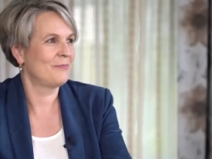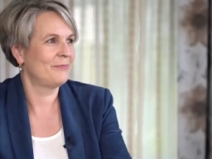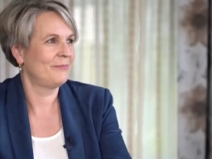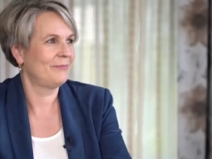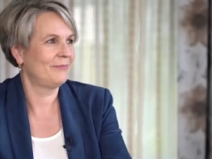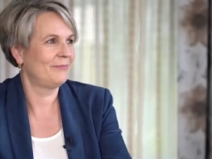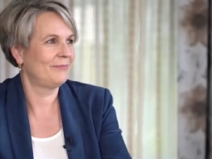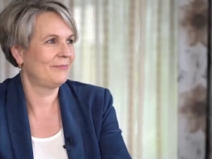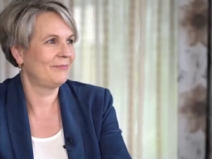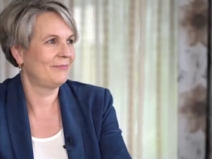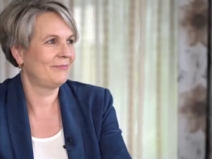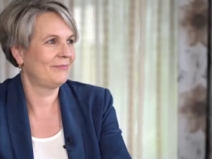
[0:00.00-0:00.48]

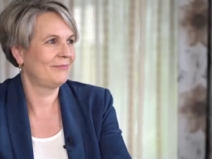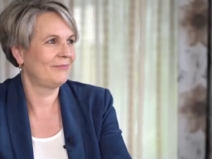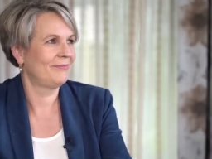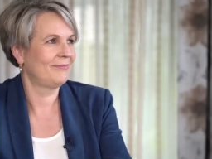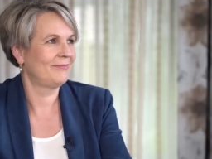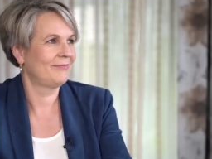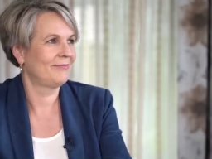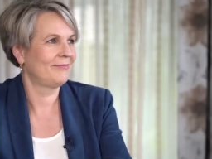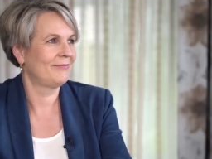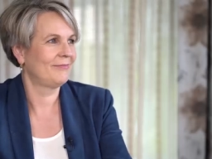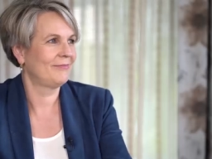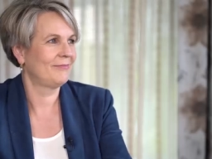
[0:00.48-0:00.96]
Yeah.
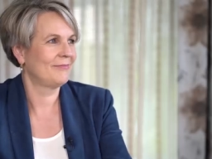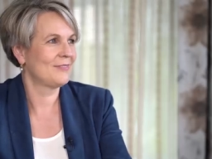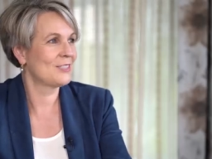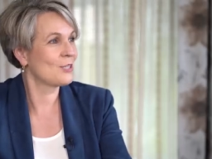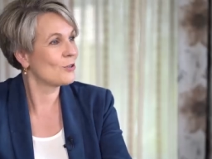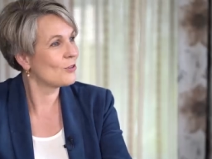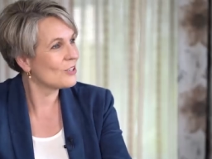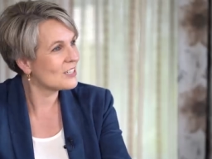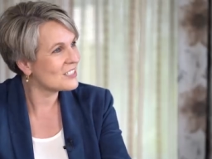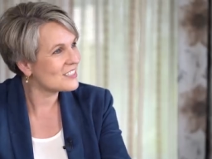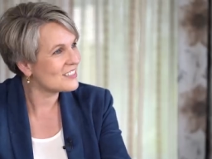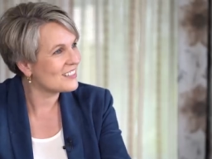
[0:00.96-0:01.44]
It's
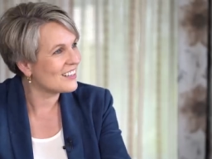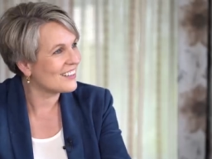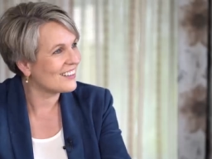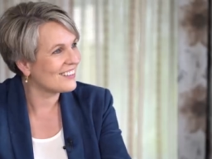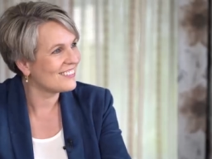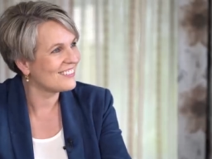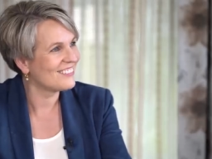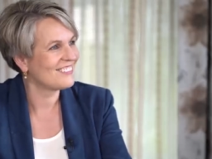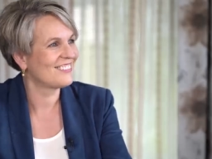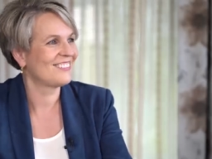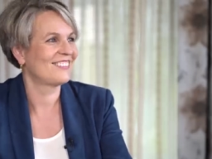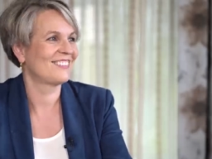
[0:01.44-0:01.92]
good, isn't it?